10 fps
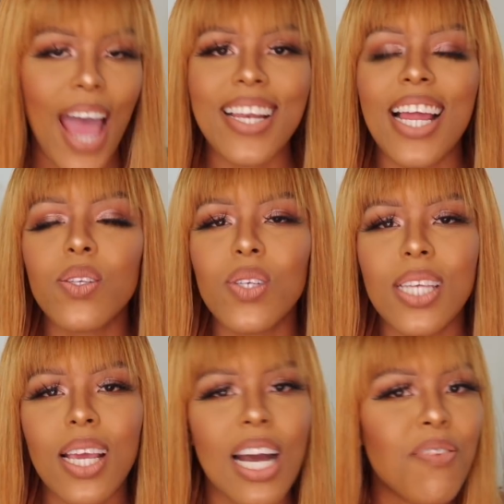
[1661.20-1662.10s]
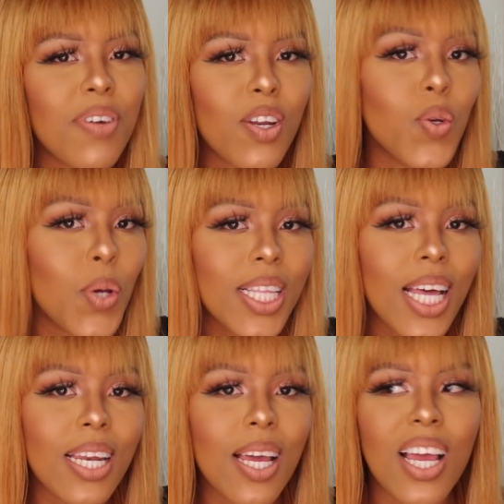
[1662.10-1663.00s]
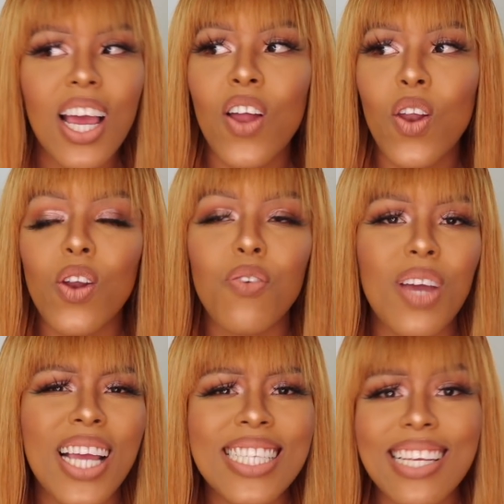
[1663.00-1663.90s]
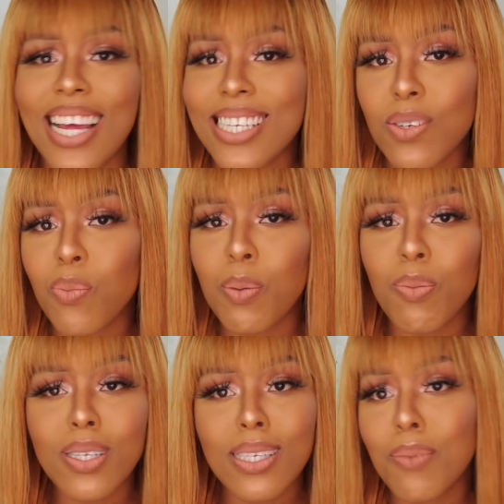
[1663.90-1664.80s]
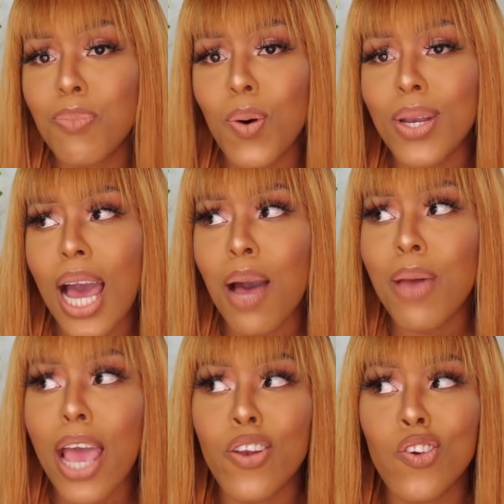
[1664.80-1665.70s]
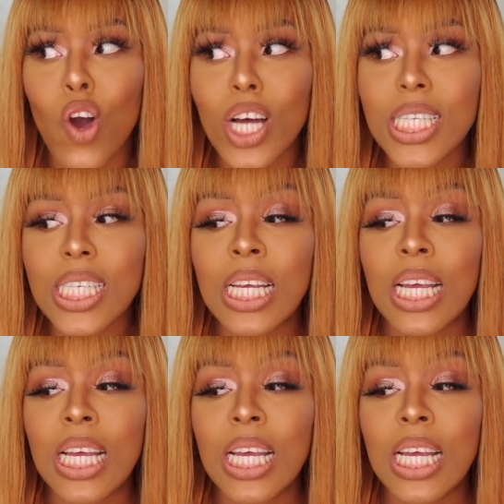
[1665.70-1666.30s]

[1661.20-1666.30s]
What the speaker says: like to take comfort in knowing that a lot of international people see Pornhub and not